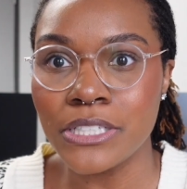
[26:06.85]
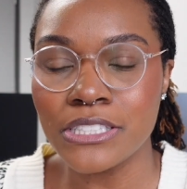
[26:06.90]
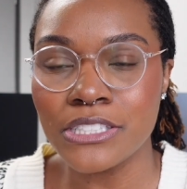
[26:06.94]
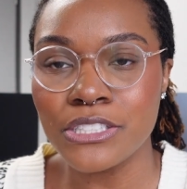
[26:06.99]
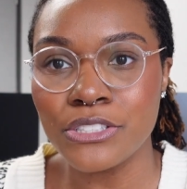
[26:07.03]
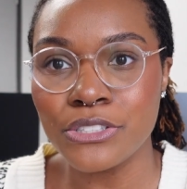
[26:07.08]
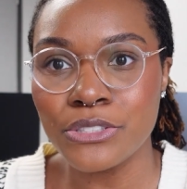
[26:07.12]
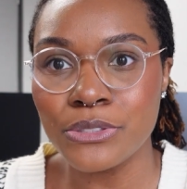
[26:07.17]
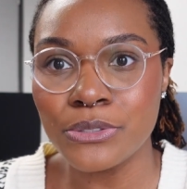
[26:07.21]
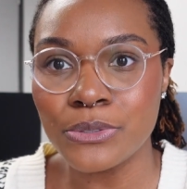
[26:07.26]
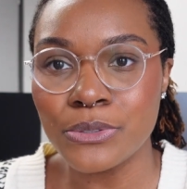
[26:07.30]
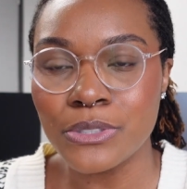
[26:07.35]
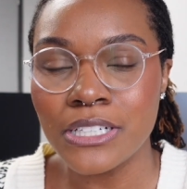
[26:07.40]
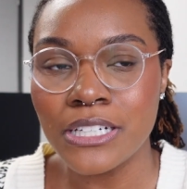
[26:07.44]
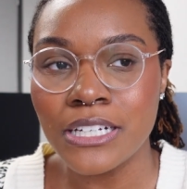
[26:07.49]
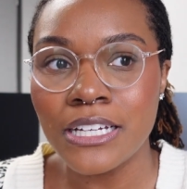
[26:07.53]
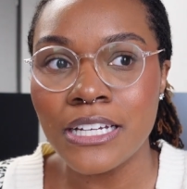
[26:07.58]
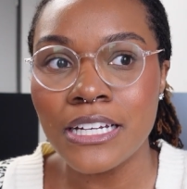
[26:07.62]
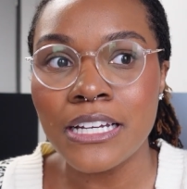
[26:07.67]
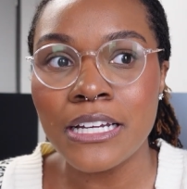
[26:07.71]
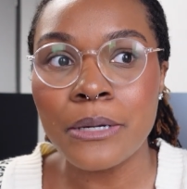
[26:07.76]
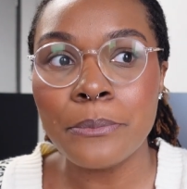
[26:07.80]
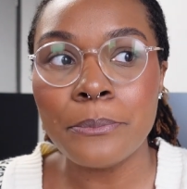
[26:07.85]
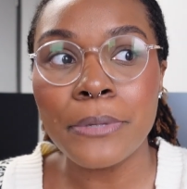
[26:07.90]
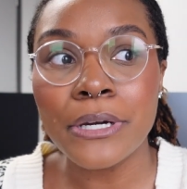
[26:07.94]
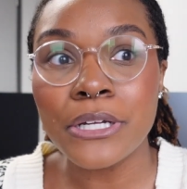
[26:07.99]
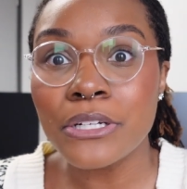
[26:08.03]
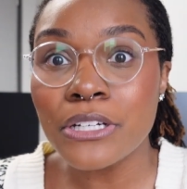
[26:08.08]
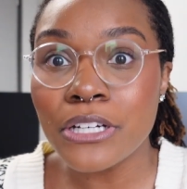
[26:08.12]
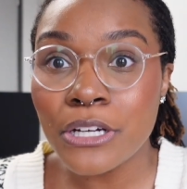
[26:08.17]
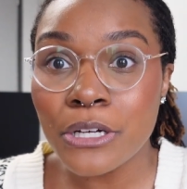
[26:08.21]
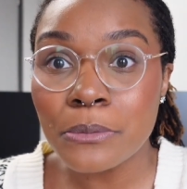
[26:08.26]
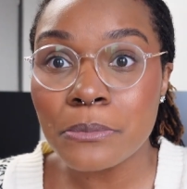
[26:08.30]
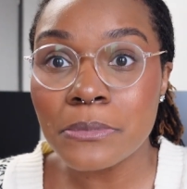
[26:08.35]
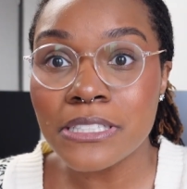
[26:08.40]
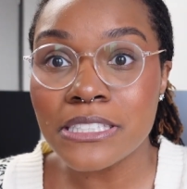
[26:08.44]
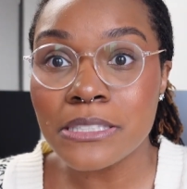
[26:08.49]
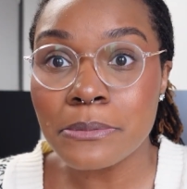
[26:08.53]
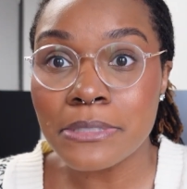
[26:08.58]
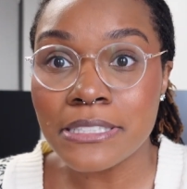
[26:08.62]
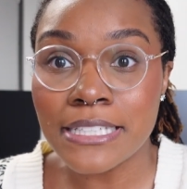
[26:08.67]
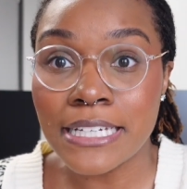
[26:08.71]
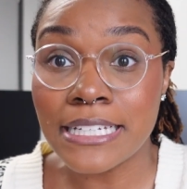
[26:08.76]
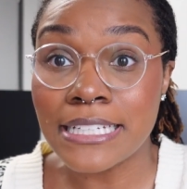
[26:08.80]
to do. BetterHelp needs to
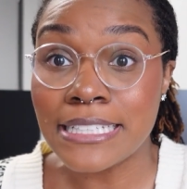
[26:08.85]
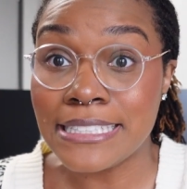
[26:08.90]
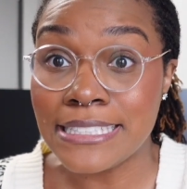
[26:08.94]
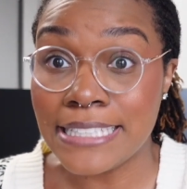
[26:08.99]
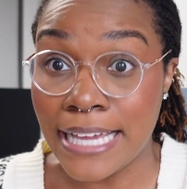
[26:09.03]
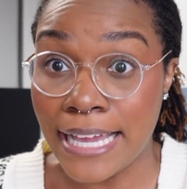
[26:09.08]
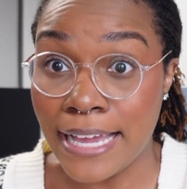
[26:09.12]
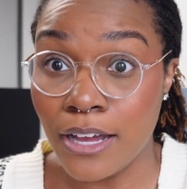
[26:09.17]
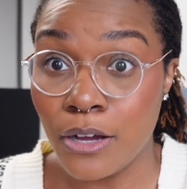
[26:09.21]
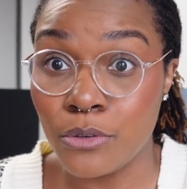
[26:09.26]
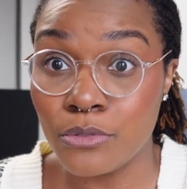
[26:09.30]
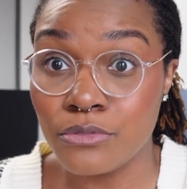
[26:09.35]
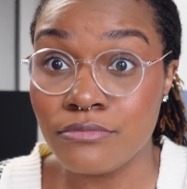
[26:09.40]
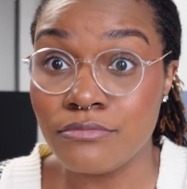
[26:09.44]
be taken down.